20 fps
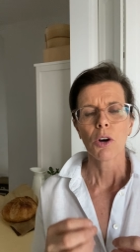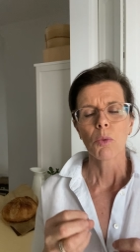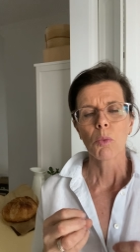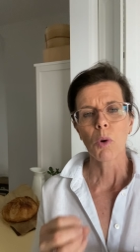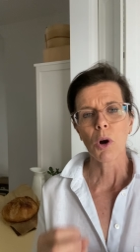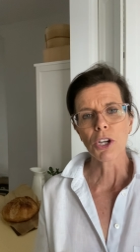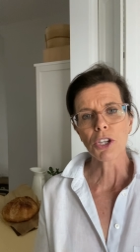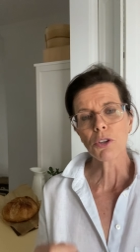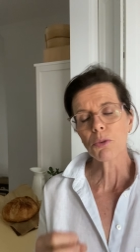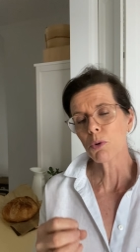
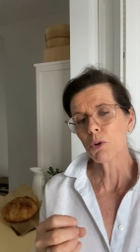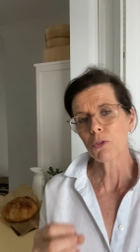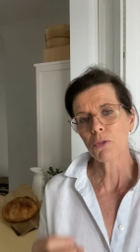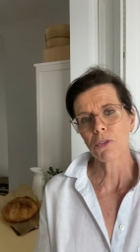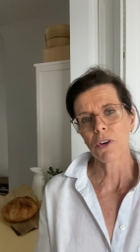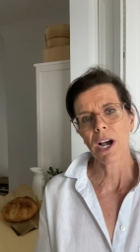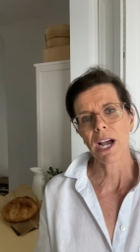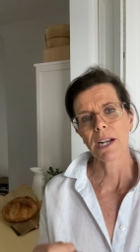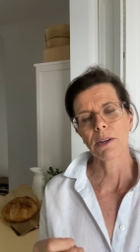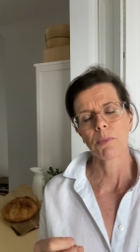What you will
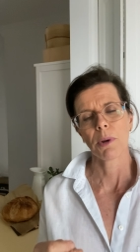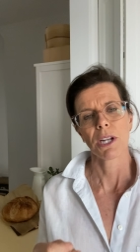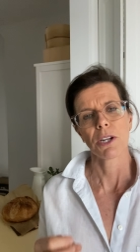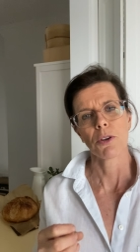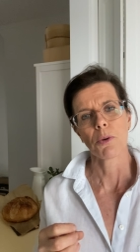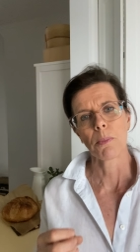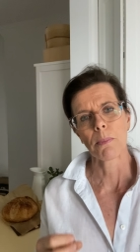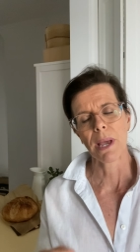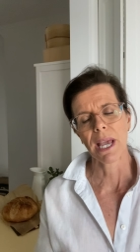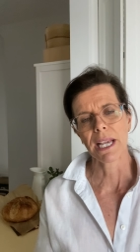find when
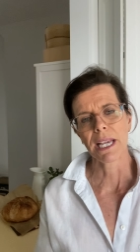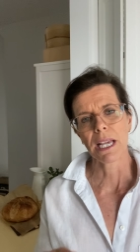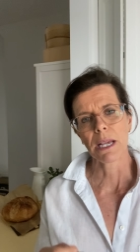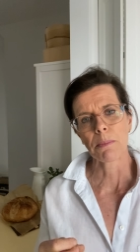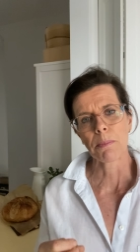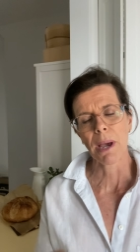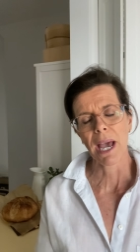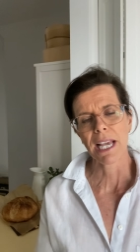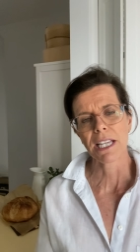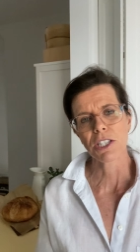you're
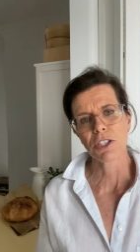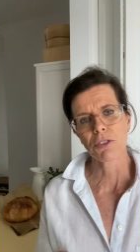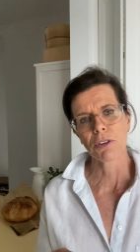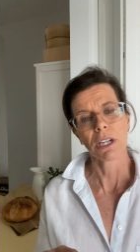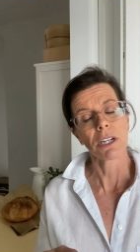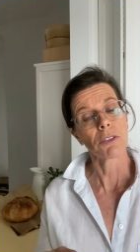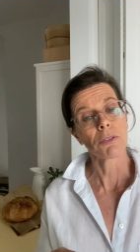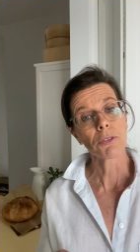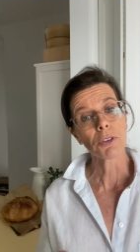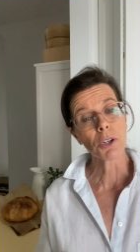making
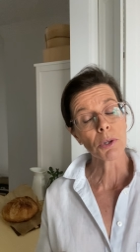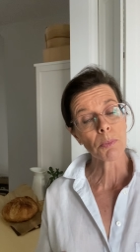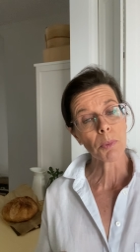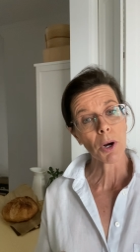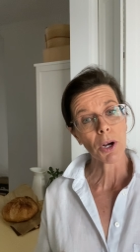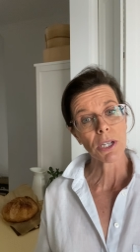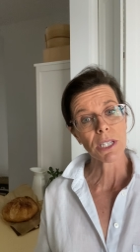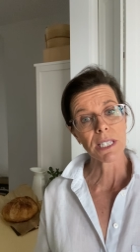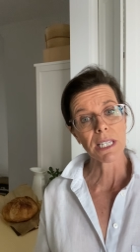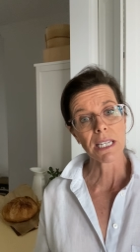pastry in a food
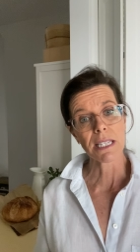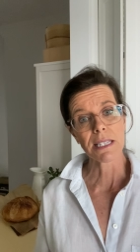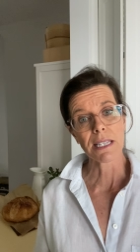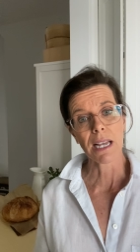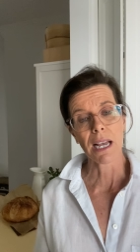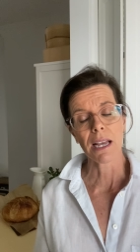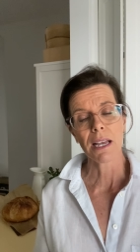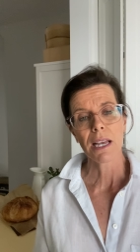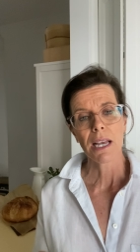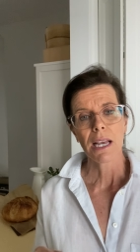
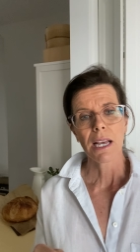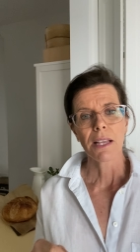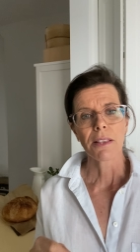processor